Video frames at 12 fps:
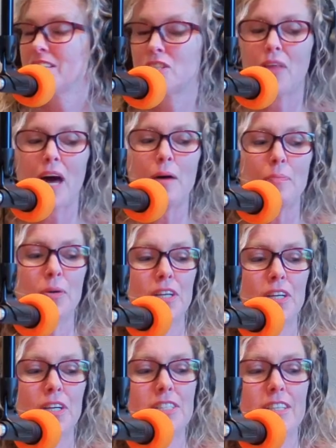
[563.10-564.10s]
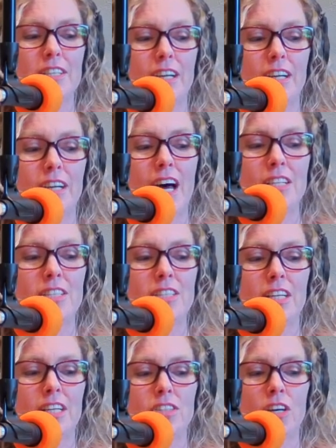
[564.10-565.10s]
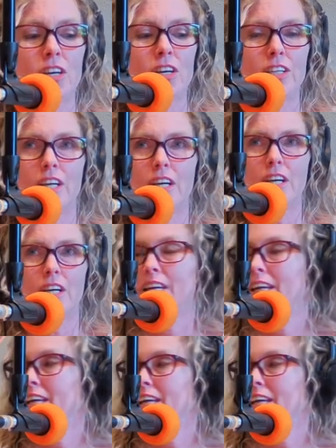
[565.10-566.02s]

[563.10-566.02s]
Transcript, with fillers: So that puts Elijah and Tawnya